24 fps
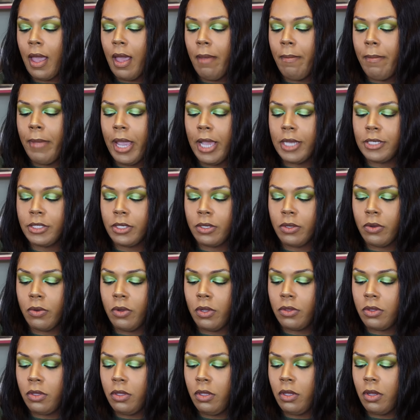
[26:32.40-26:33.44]
Imagine
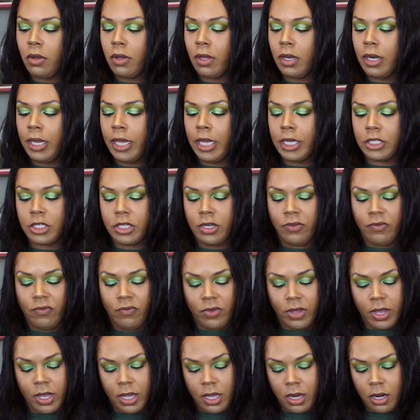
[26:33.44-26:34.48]
going through your collection,
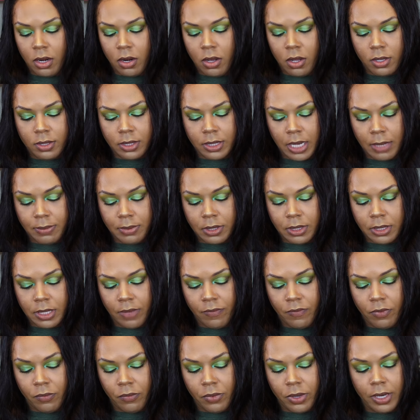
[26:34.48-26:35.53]
finding all types of
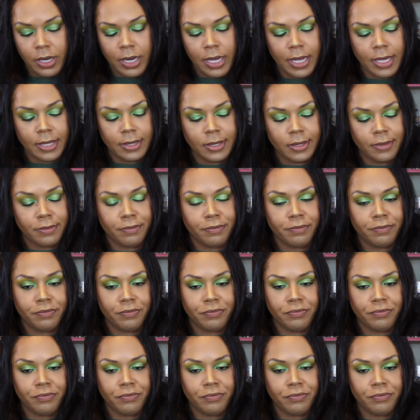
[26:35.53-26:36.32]
stuff and realizing